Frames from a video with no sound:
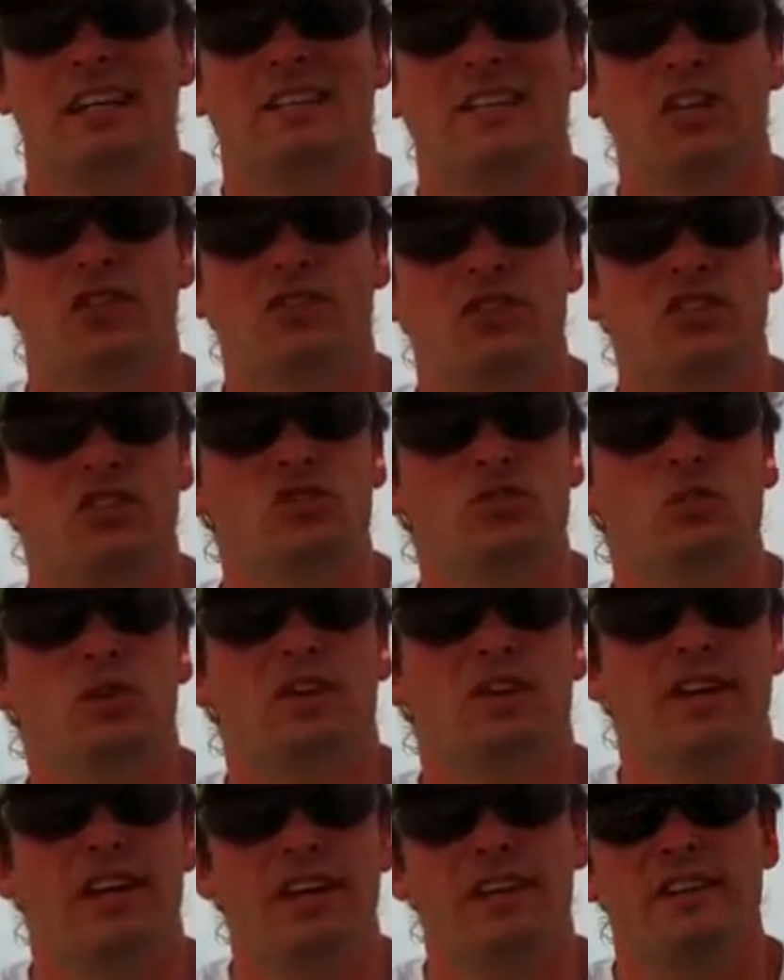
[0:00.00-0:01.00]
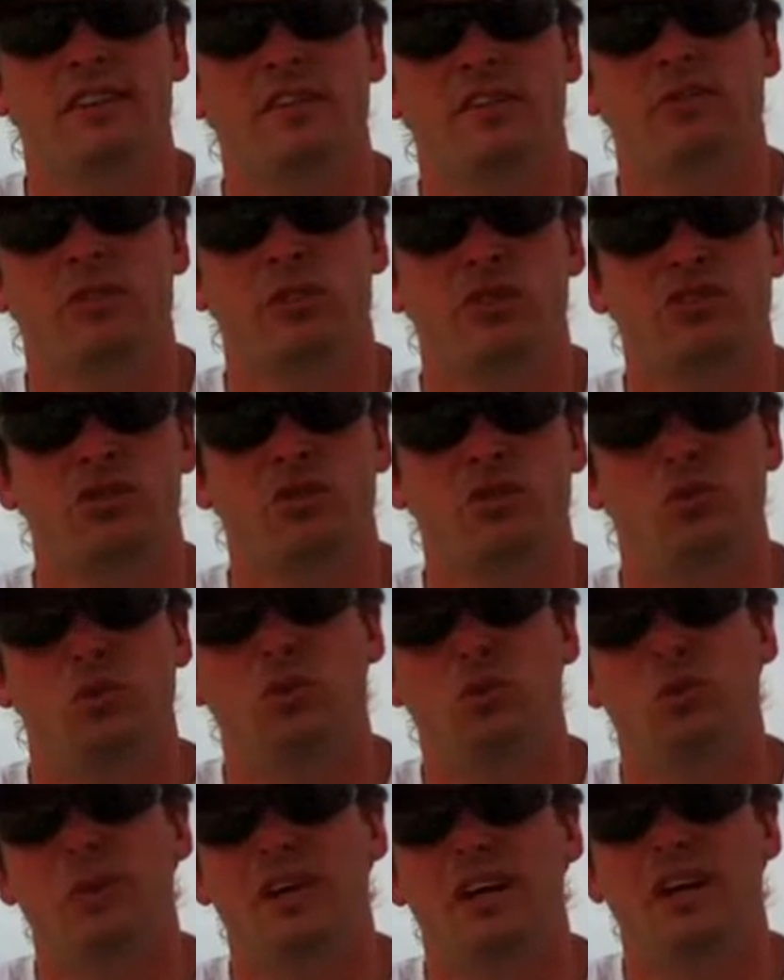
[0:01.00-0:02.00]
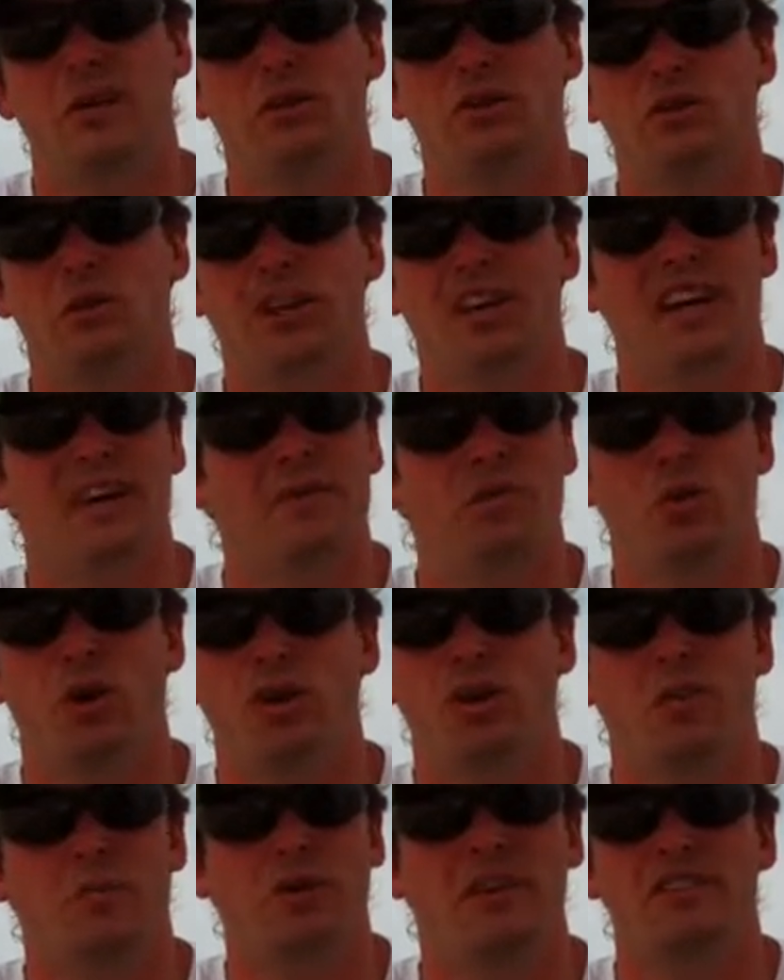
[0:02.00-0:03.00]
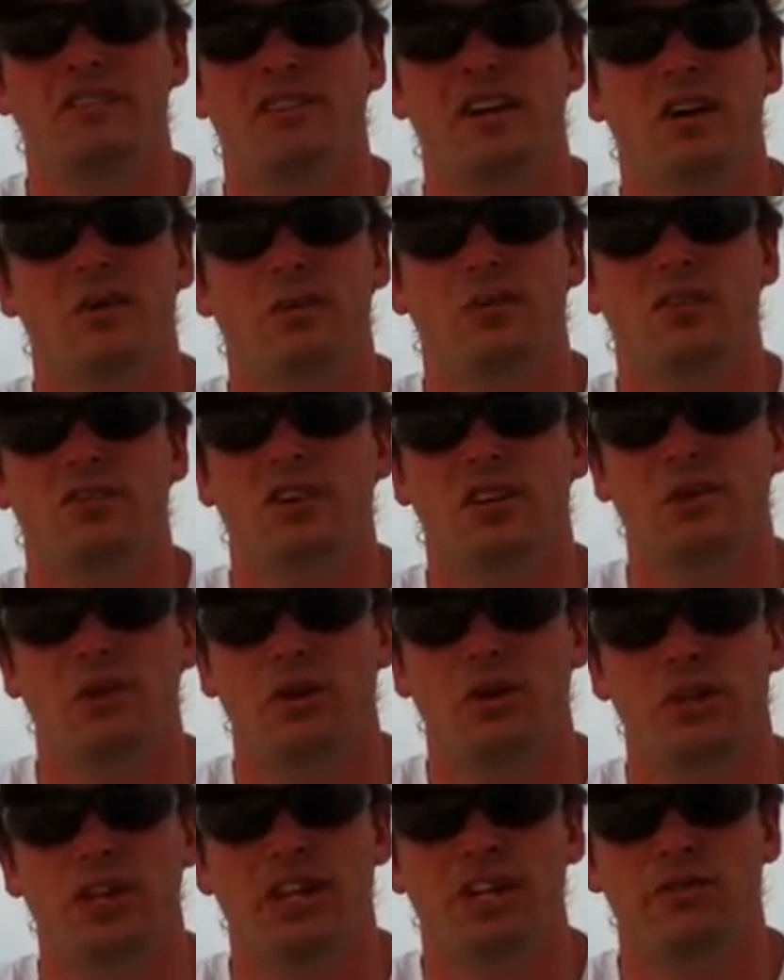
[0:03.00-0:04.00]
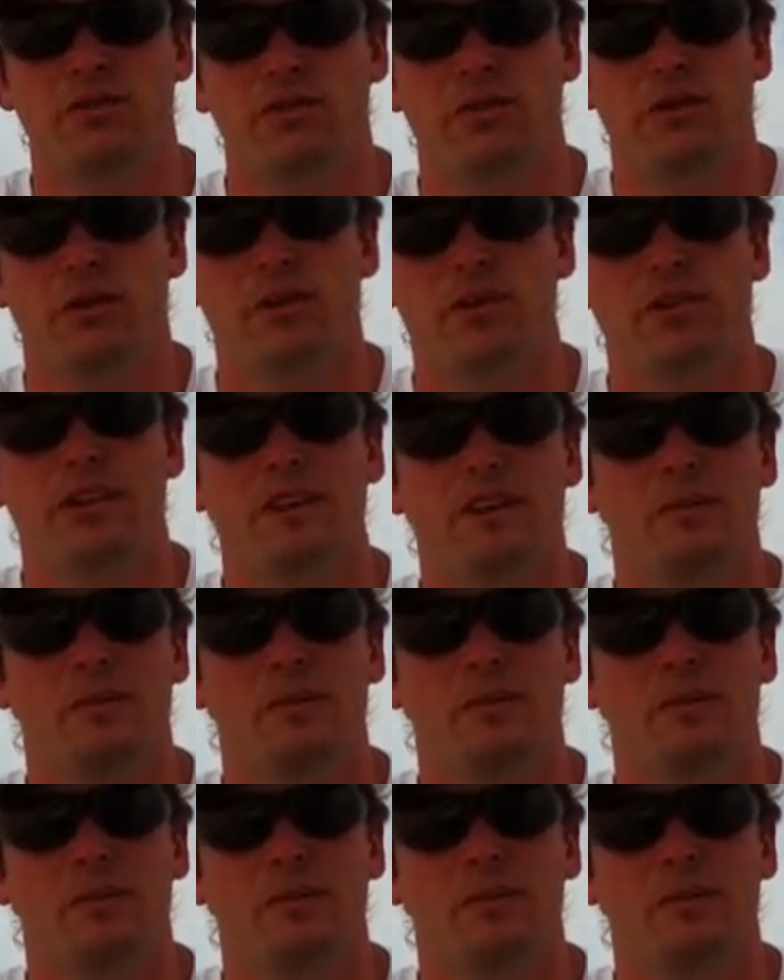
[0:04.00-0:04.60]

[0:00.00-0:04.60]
The conditions were great. The first 2-3 hours, we had one of the best downwinds that we could ask for.